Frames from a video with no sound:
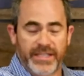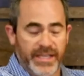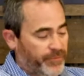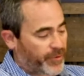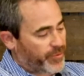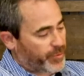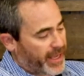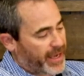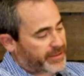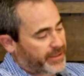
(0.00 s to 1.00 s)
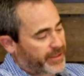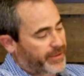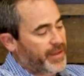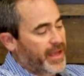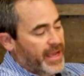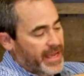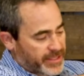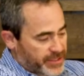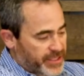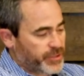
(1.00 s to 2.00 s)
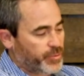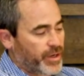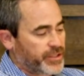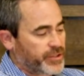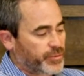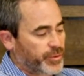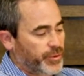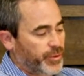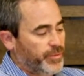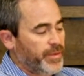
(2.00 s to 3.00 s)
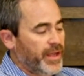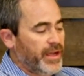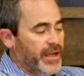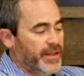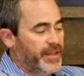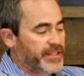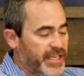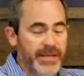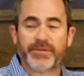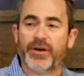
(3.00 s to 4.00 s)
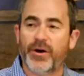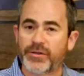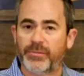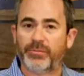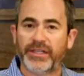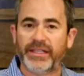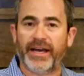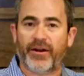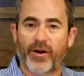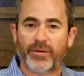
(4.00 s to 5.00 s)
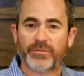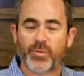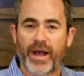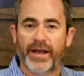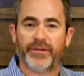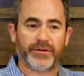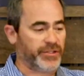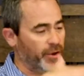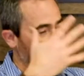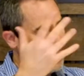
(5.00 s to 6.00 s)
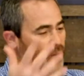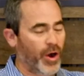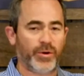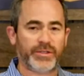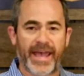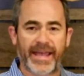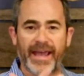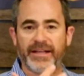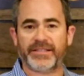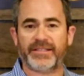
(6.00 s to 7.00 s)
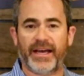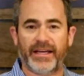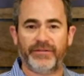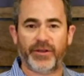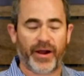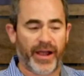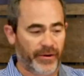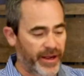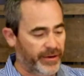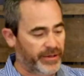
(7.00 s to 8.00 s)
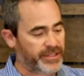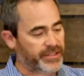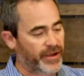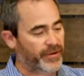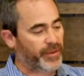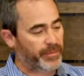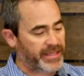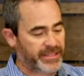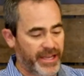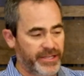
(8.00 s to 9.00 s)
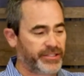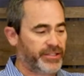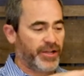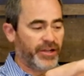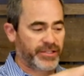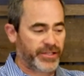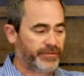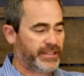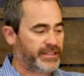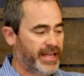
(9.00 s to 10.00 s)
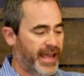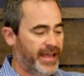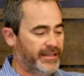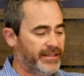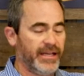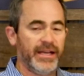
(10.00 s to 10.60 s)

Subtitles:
tip for everybody out there is as this runs through, this keeps the hose completely out of harm's way. There's no hose hanging outside of your aerator itself. The bait station is all self-contained.